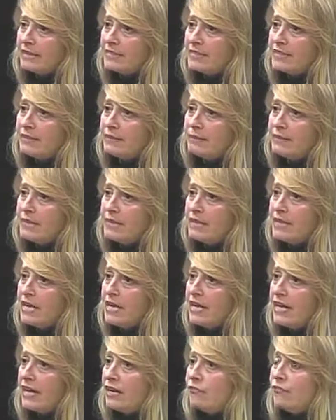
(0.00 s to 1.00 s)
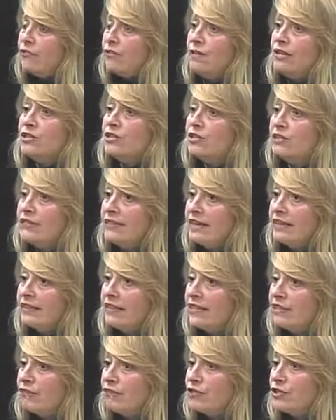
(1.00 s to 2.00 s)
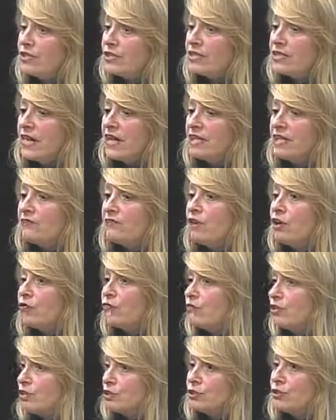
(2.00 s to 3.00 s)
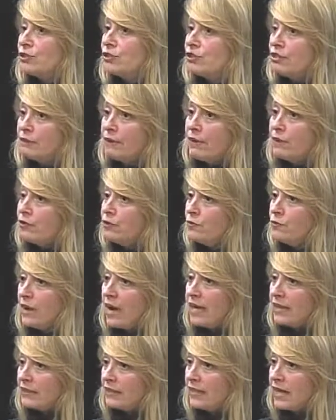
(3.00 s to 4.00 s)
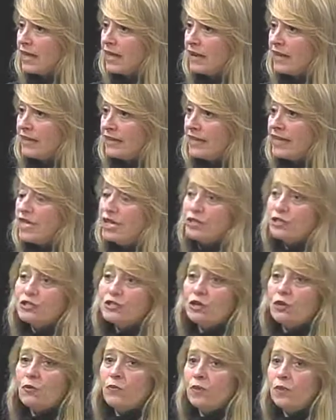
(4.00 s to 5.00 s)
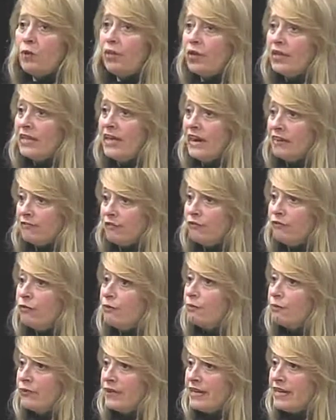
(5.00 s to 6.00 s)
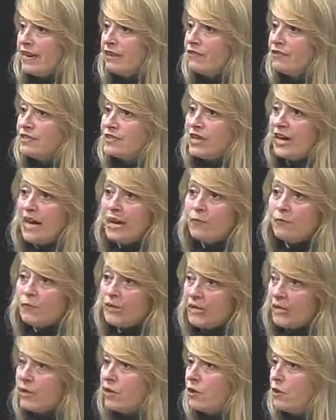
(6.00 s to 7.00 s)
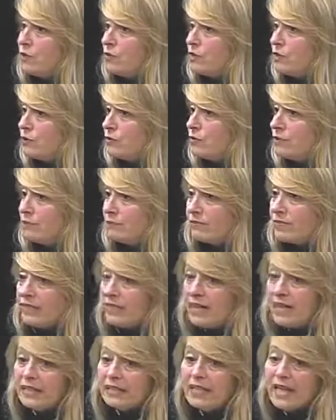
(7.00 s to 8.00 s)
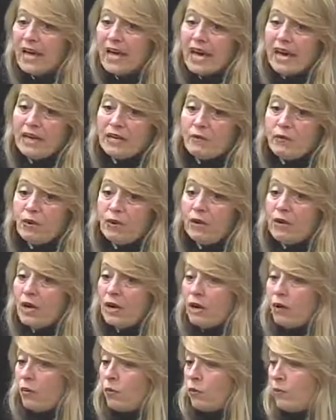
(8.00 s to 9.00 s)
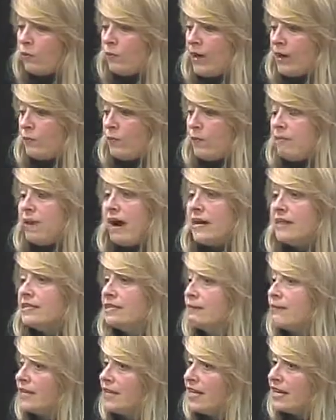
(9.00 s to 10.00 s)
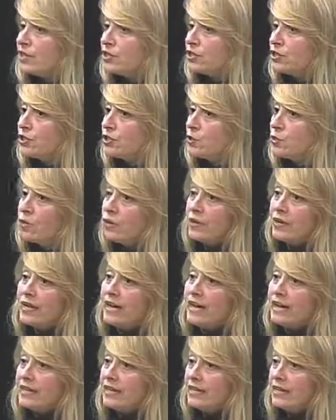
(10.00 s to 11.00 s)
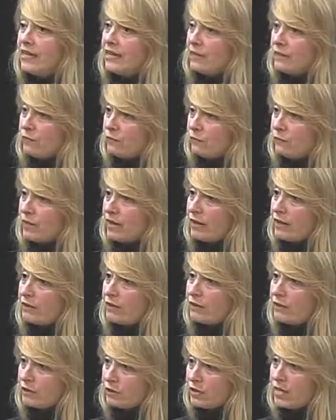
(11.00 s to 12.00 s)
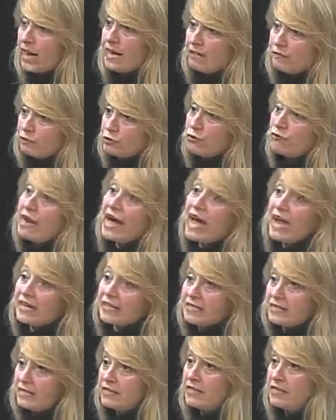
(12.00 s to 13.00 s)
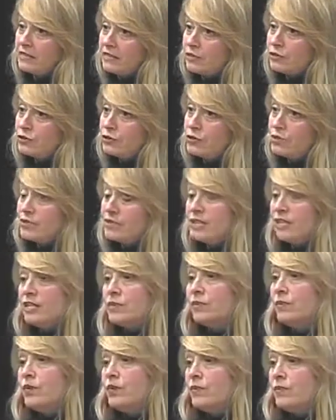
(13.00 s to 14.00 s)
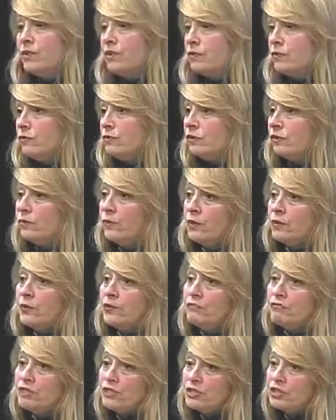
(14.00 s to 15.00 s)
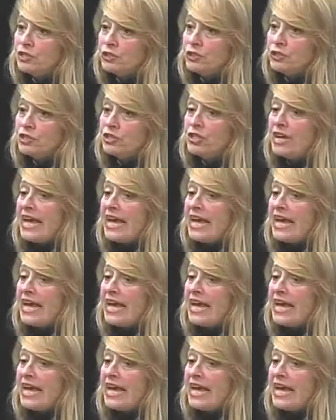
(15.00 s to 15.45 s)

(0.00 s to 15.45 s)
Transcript: can be information that they've just kind of researched about you online. So, we all have a footprint every time we, we do something online or or when we buy something at a store and, and we're kind of tracked in, in, a certain sense. What do we Google? What do we research?